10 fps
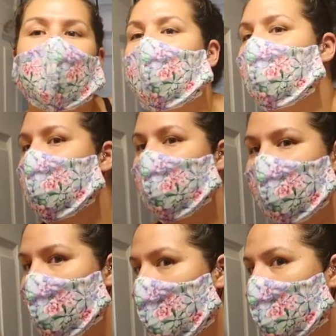I'm just
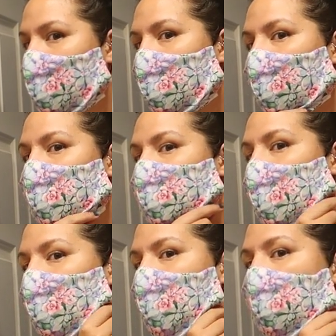curious
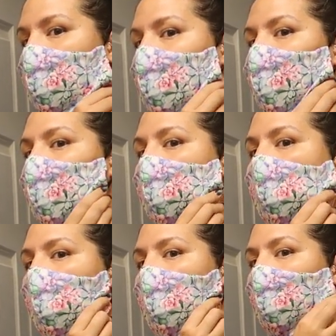how it
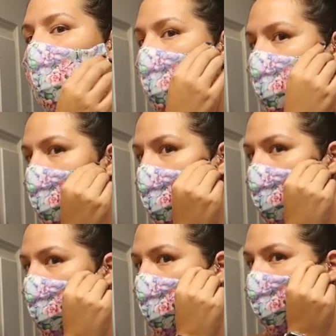uh, was going
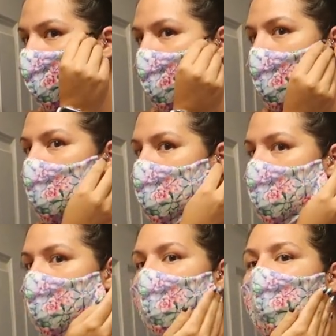to
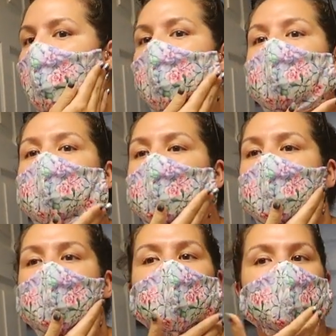fit.
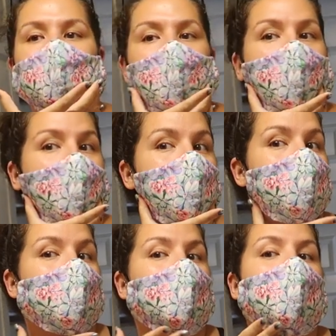So it fits
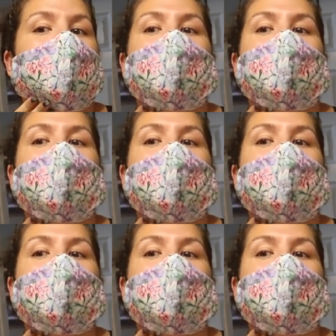really